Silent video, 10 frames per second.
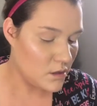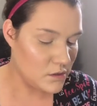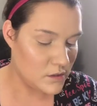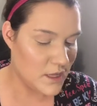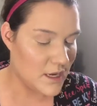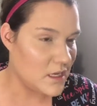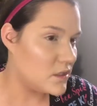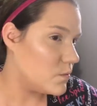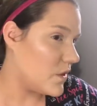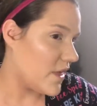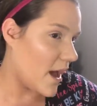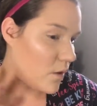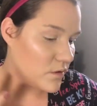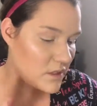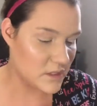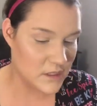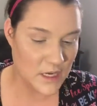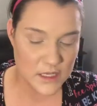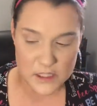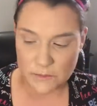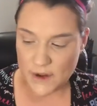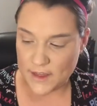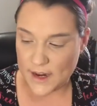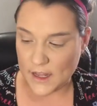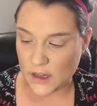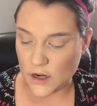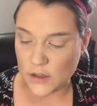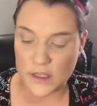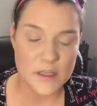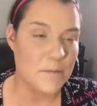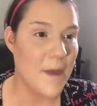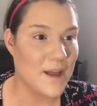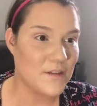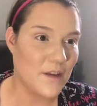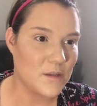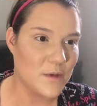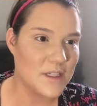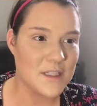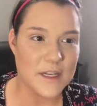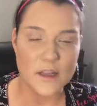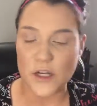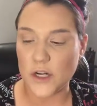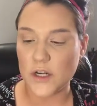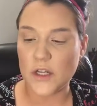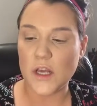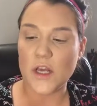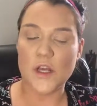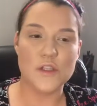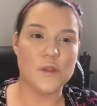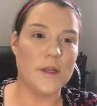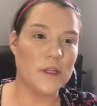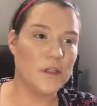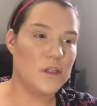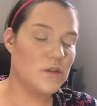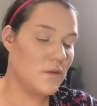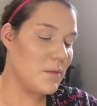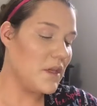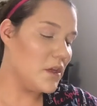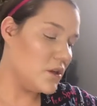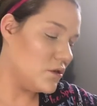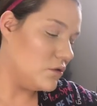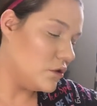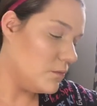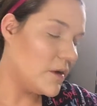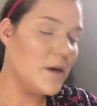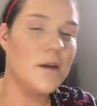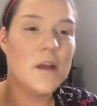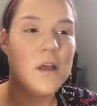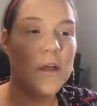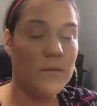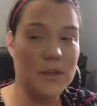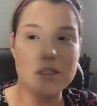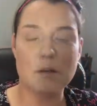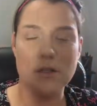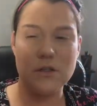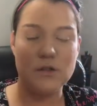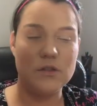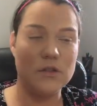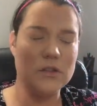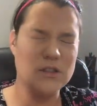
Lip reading: so that is without the setting spray or the MAC Fix Plus that I learned. So I learned this from a other YouTuber. Basically what you do is you